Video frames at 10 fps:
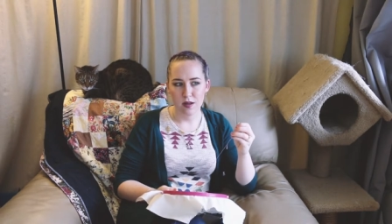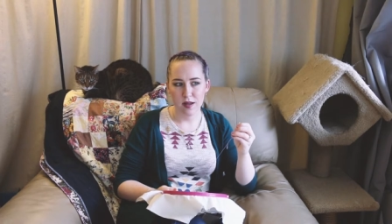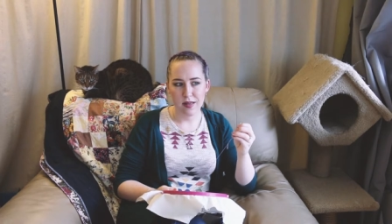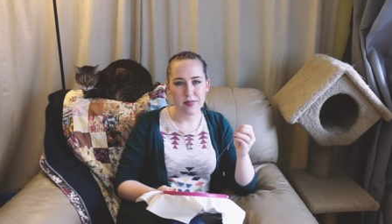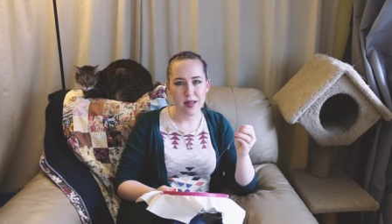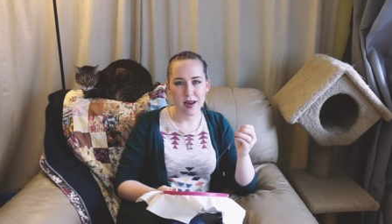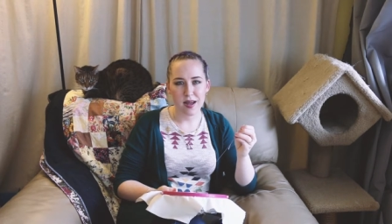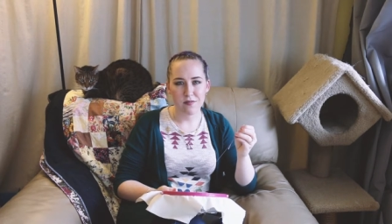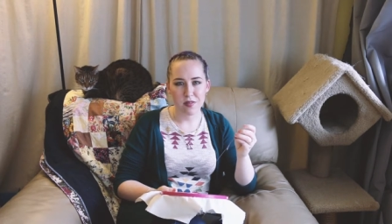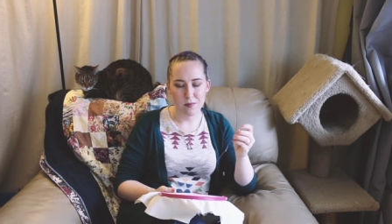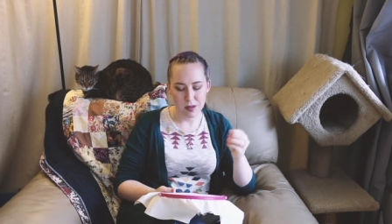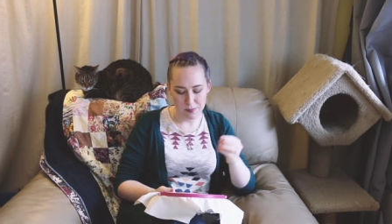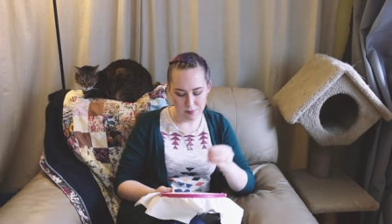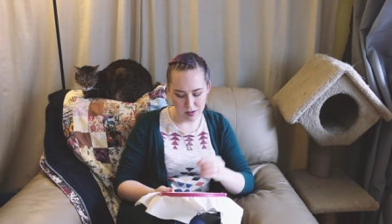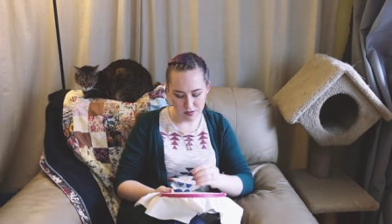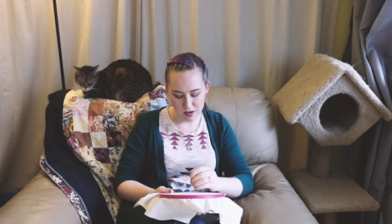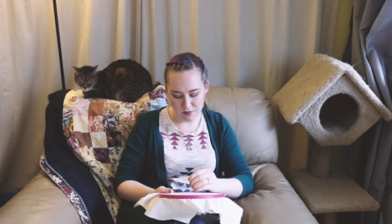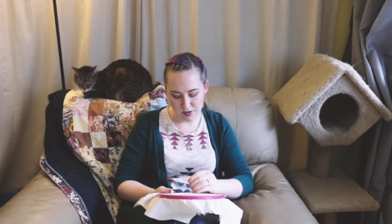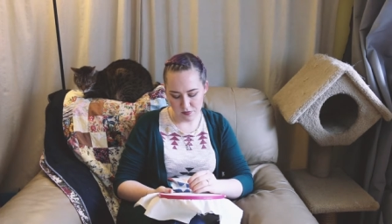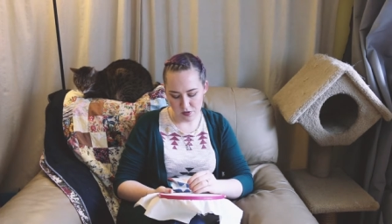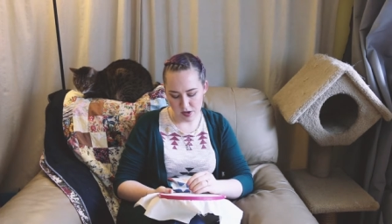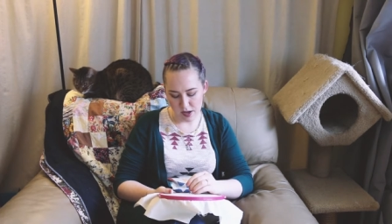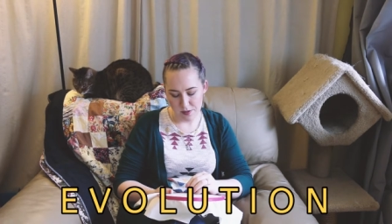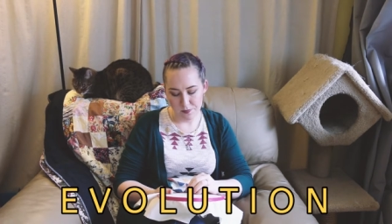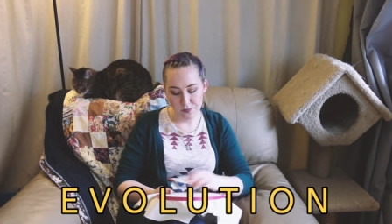and then have them like melt off after a day?